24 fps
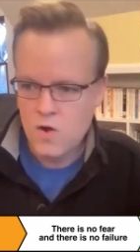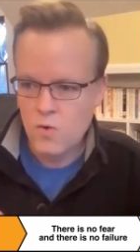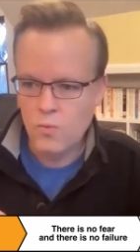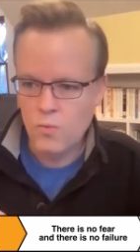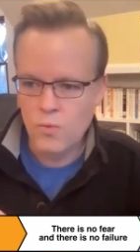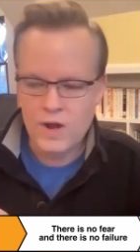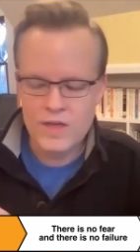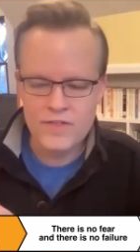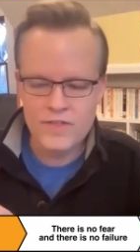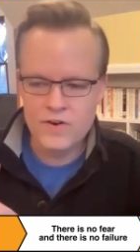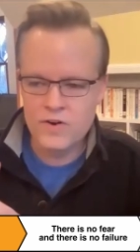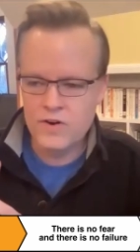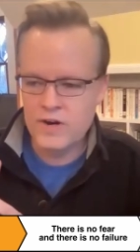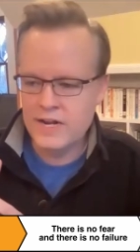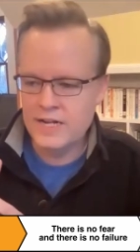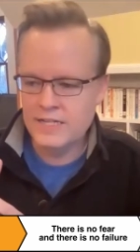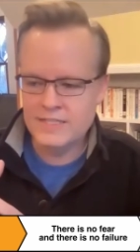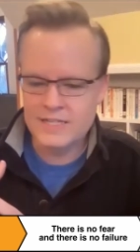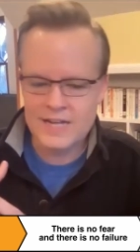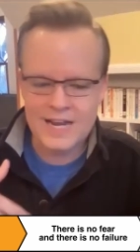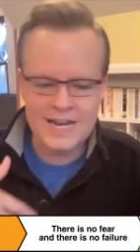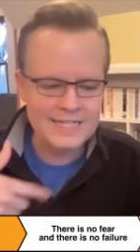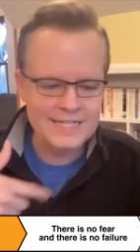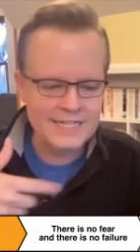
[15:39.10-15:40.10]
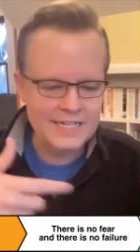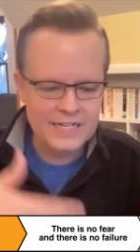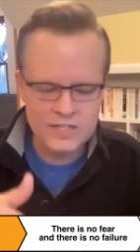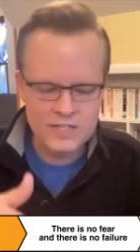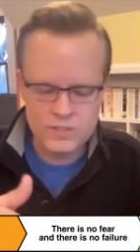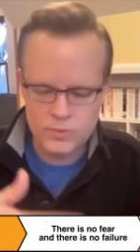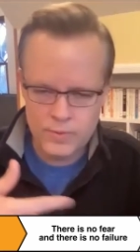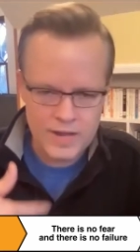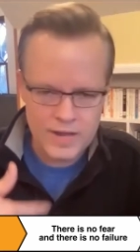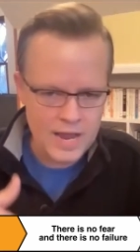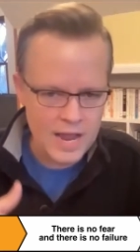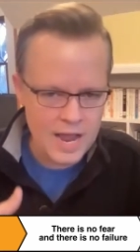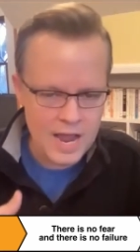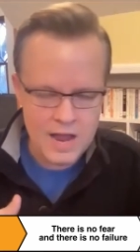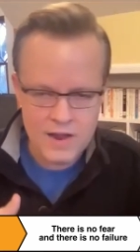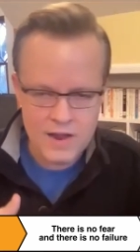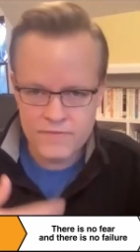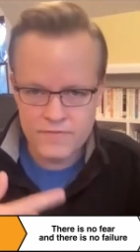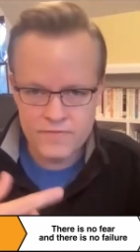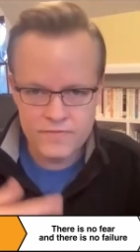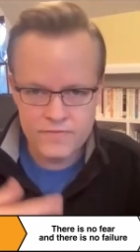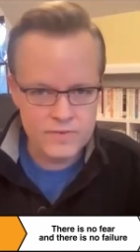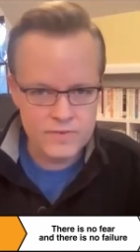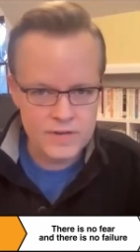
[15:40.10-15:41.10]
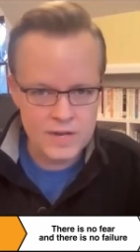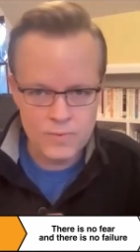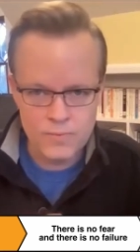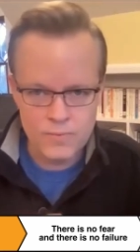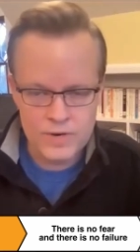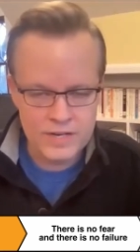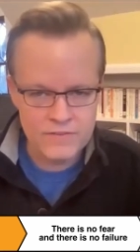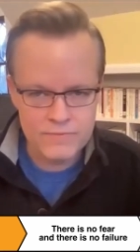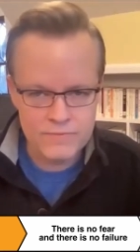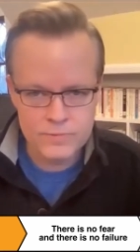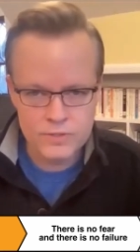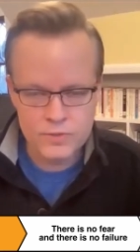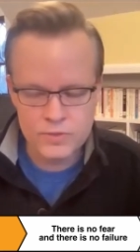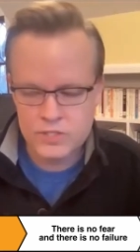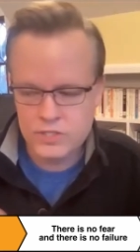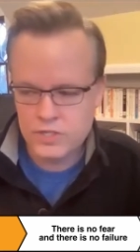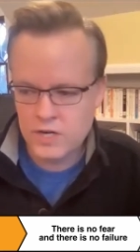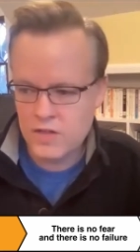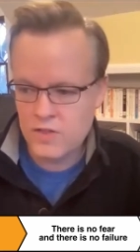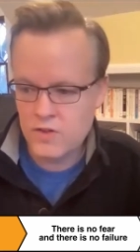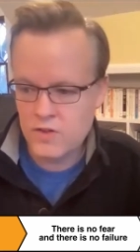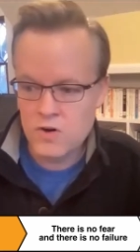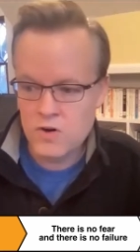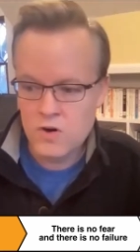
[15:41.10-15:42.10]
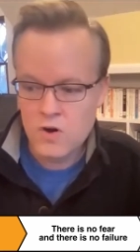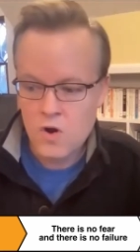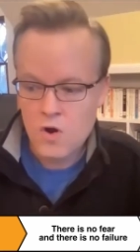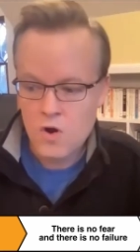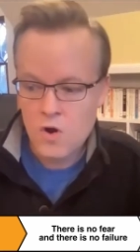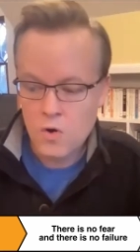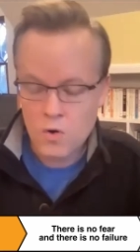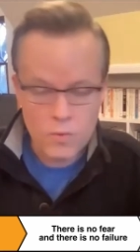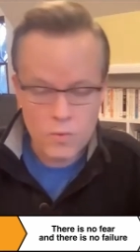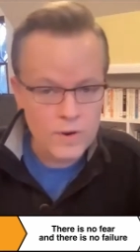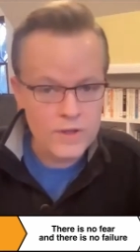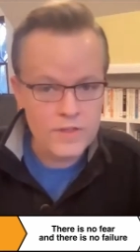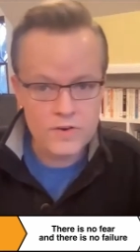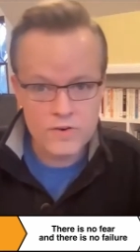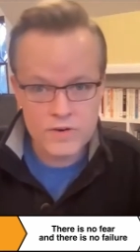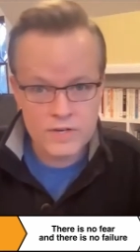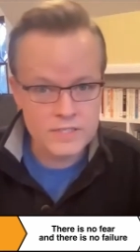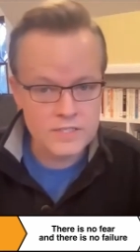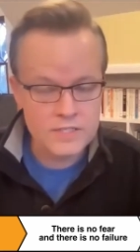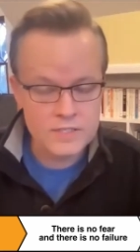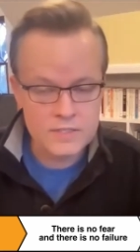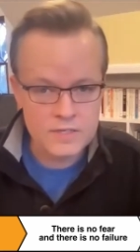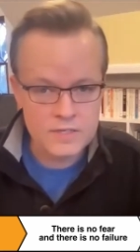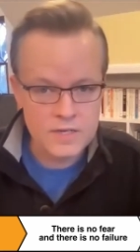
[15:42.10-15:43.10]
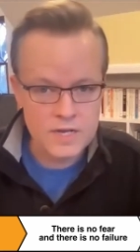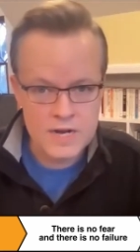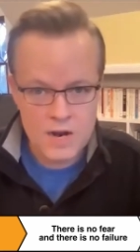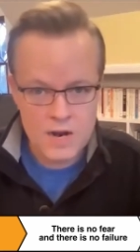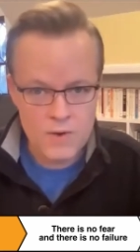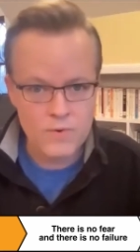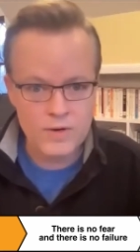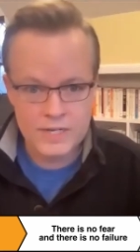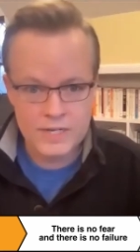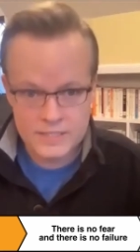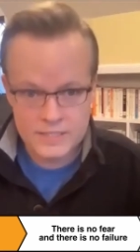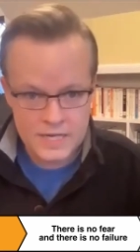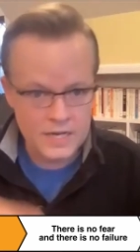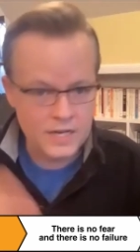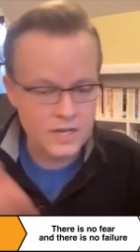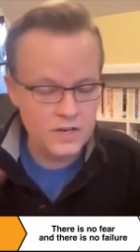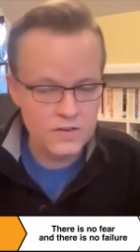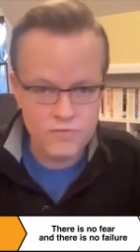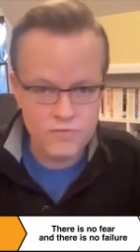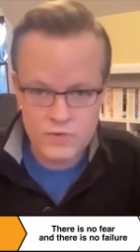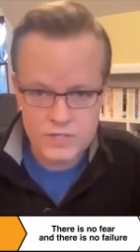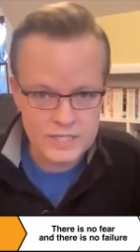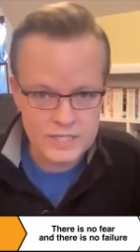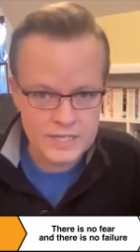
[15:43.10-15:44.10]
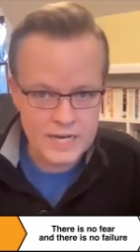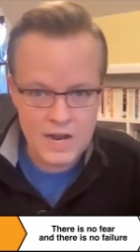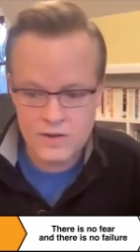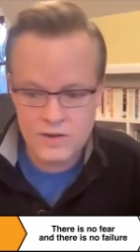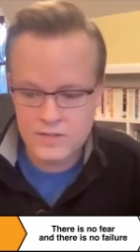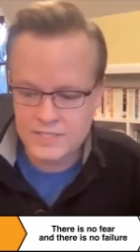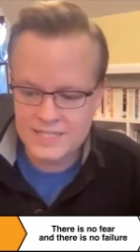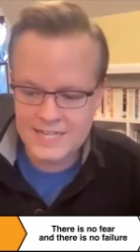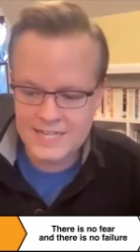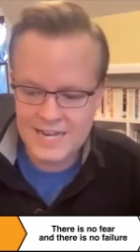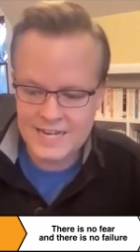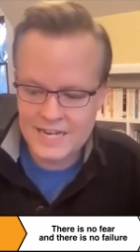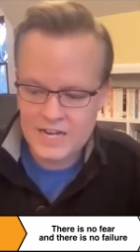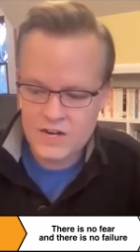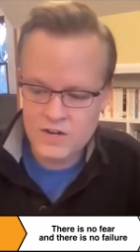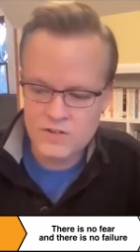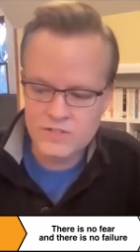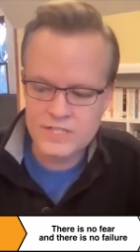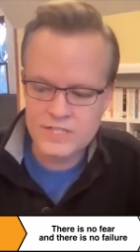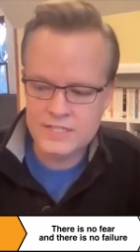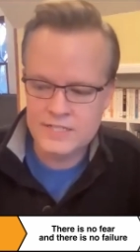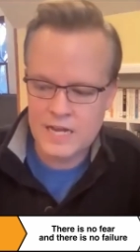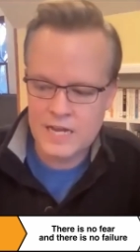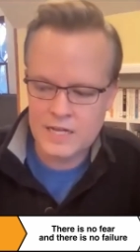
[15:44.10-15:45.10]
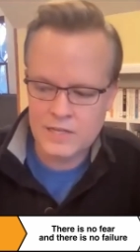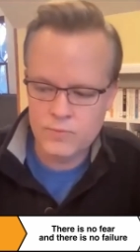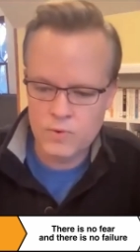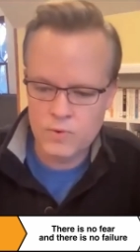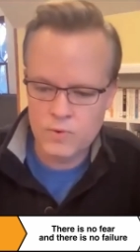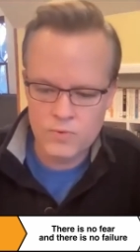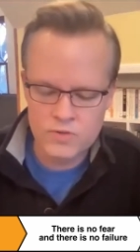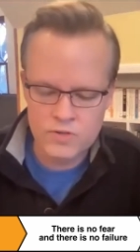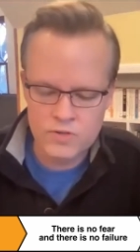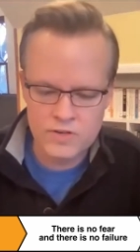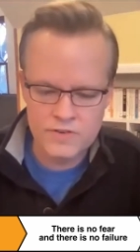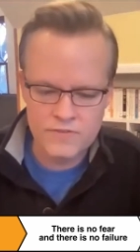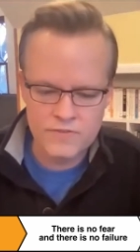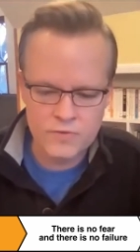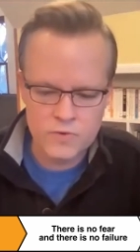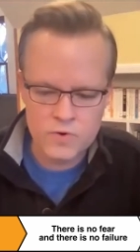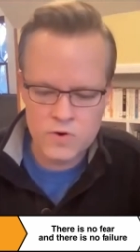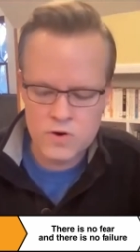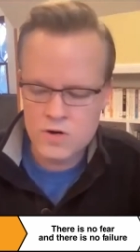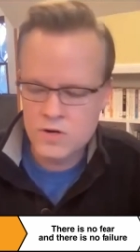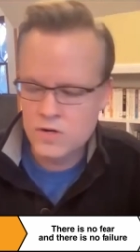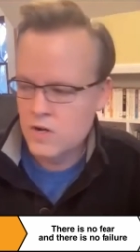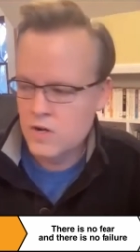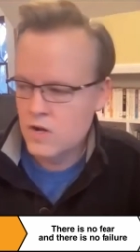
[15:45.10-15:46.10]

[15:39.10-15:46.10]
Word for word: whether it's ideas we have and we give them to each other, or whether it's a network executive reaching out and saying, here's exactly what we're looking for.